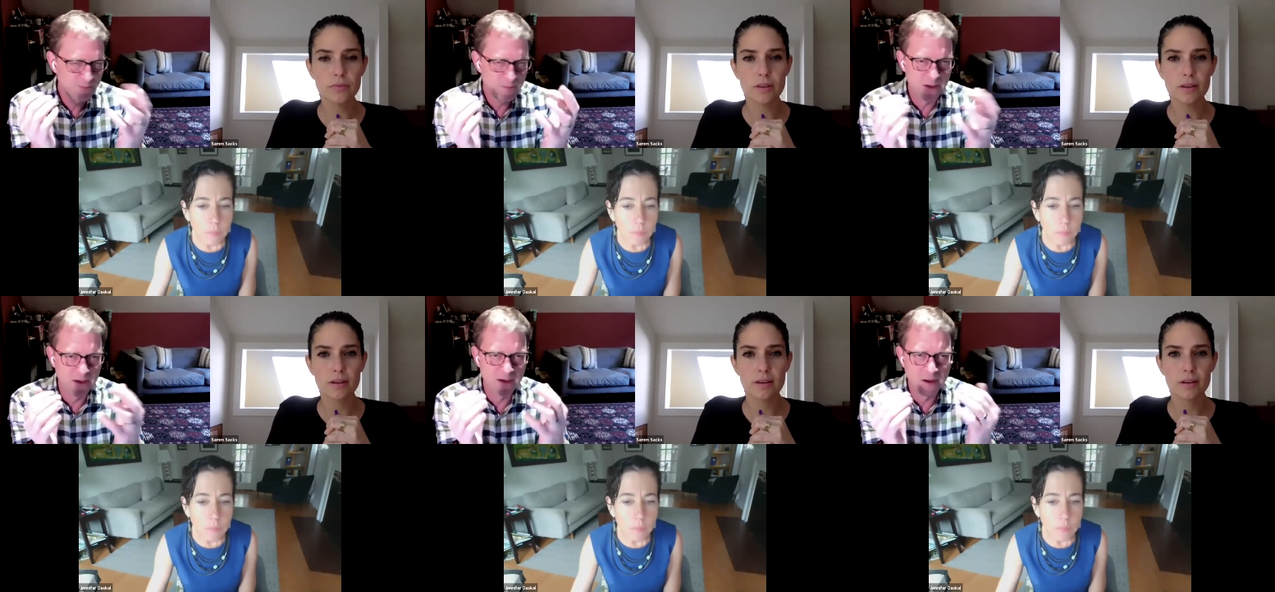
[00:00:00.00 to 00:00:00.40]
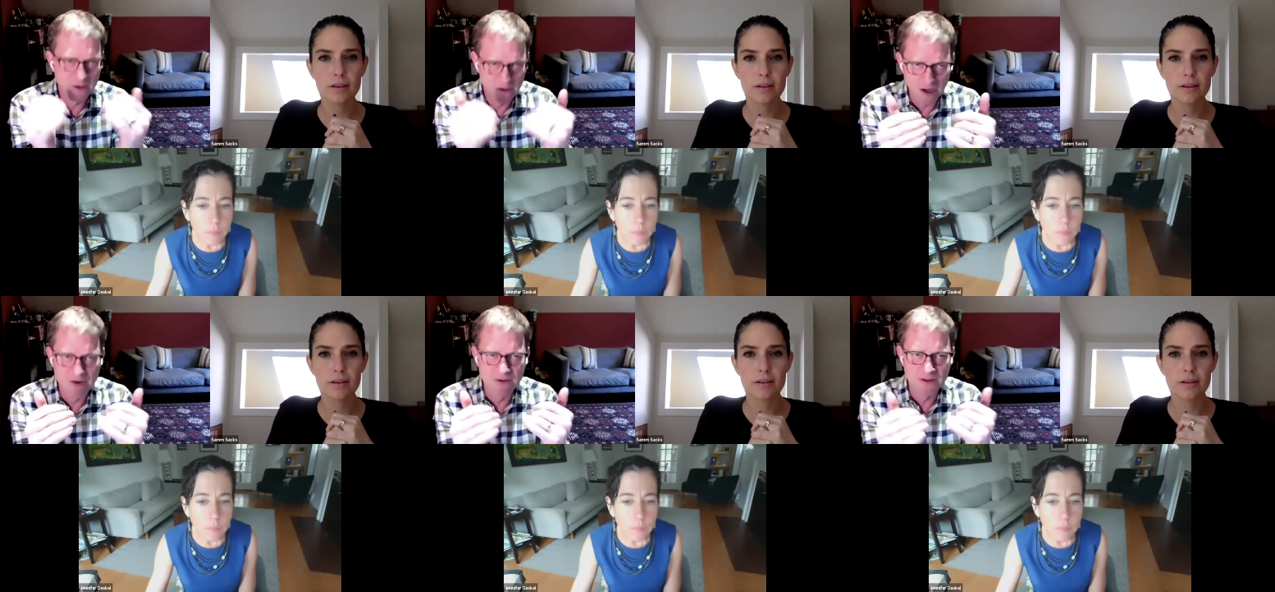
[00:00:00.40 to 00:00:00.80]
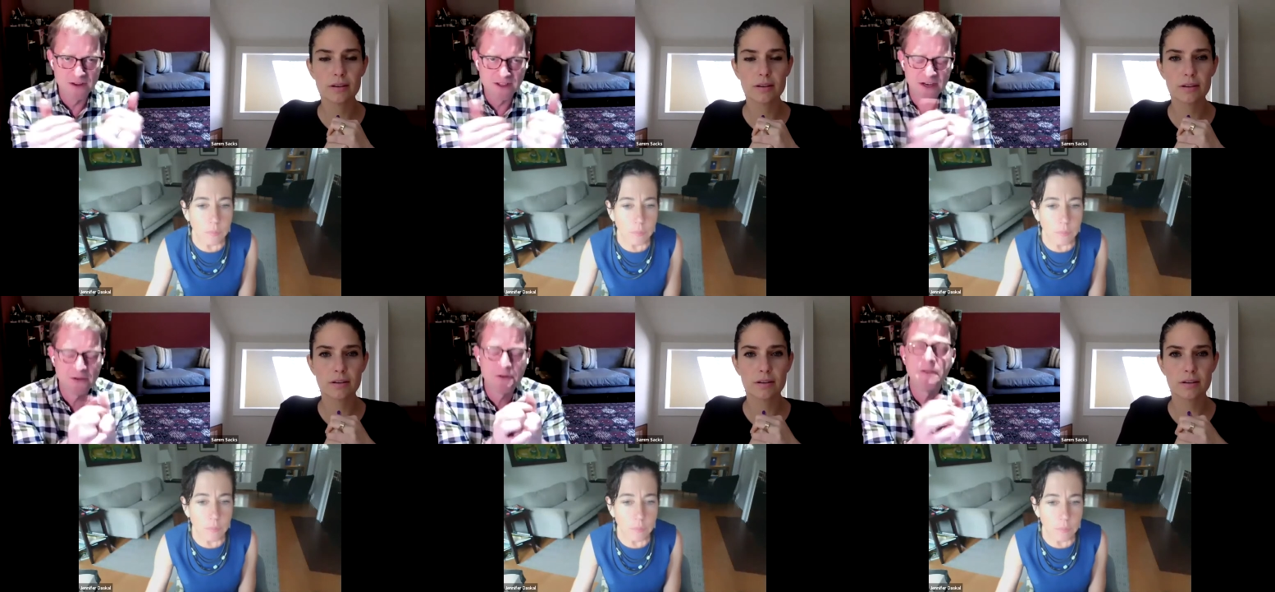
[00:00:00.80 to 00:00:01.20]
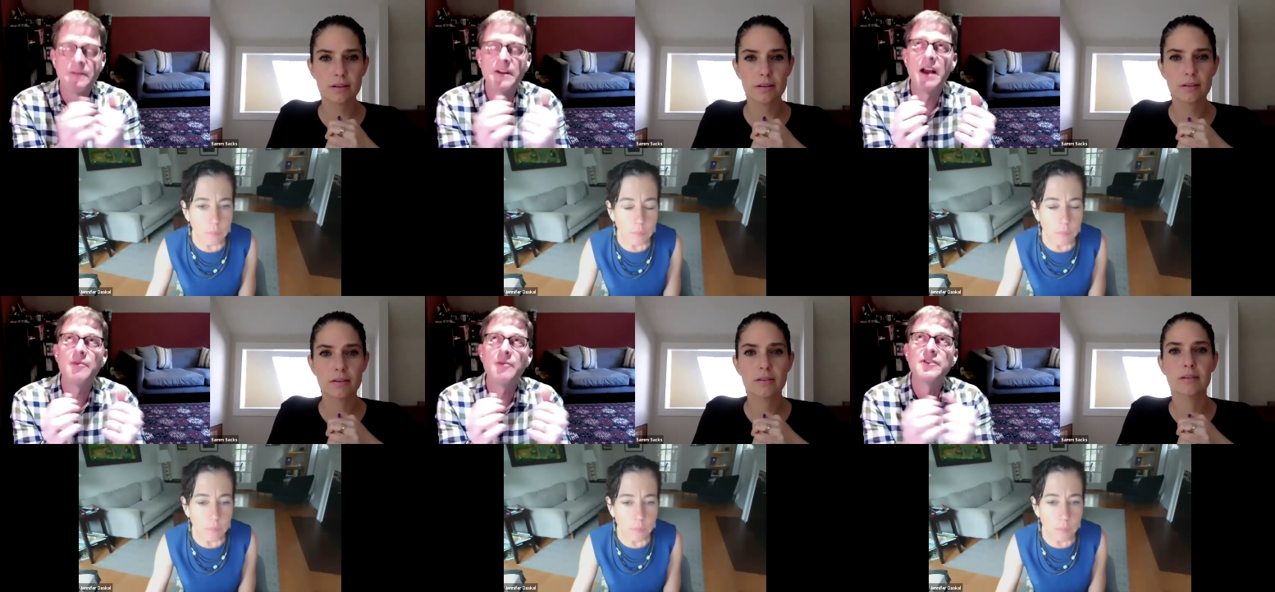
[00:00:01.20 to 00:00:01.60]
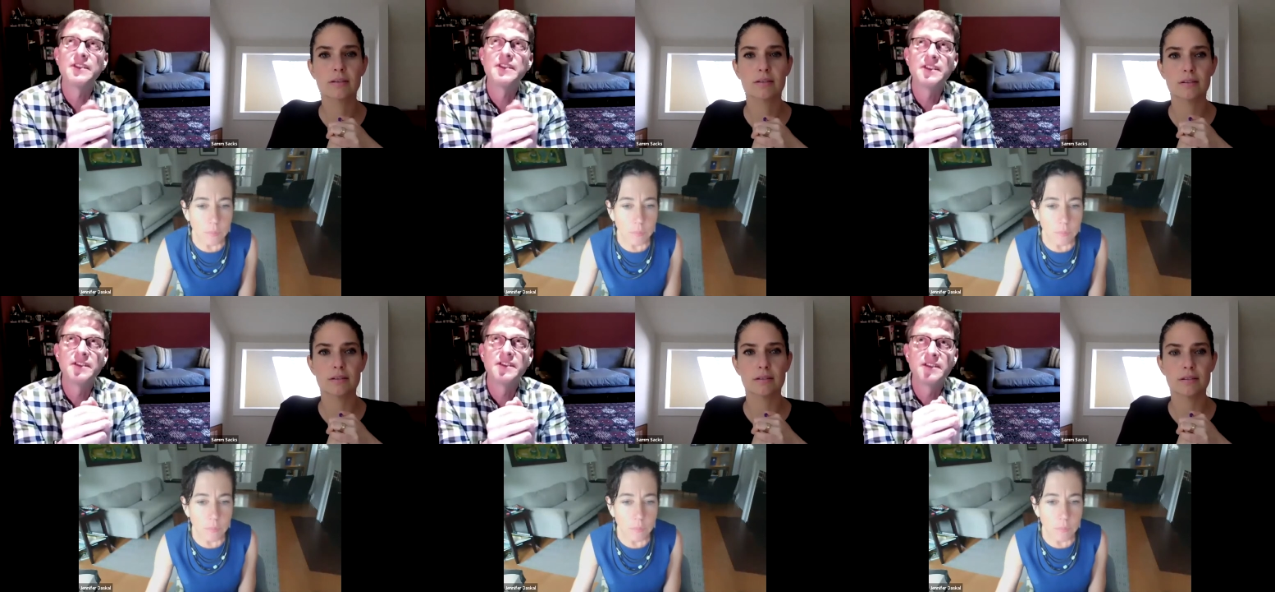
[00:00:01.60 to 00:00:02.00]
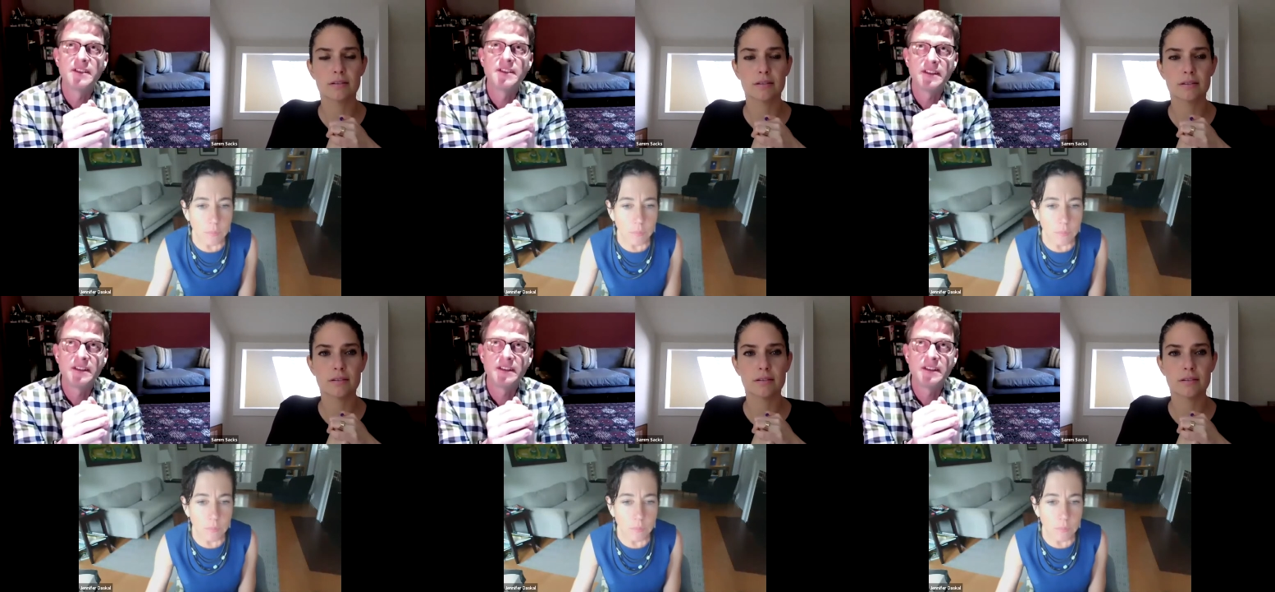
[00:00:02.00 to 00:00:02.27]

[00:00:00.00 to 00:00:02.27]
Speaker 1: uh, under the secretary of commerce's